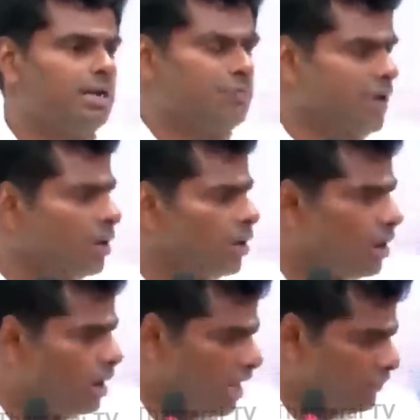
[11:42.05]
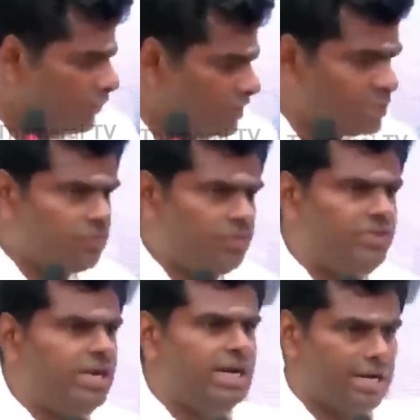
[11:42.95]
where all of us first
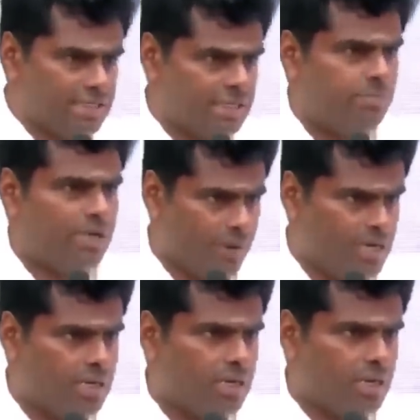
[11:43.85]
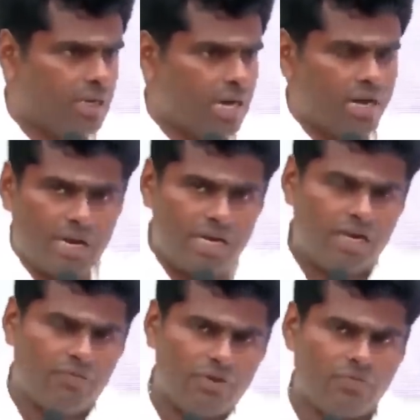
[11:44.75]
generation people and many
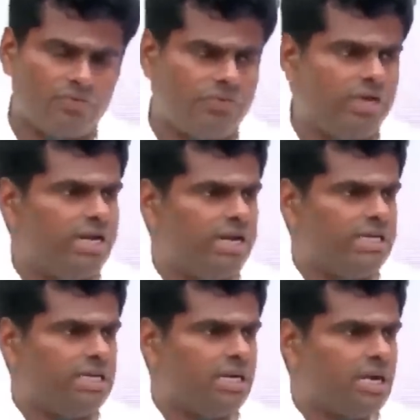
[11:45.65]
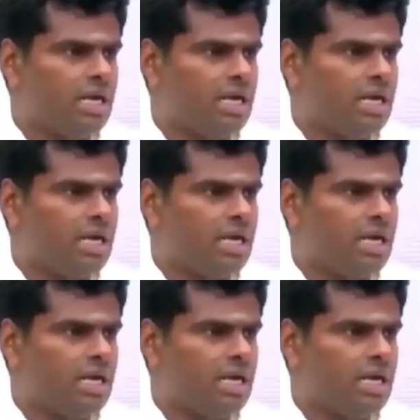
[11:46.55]
of your first generation,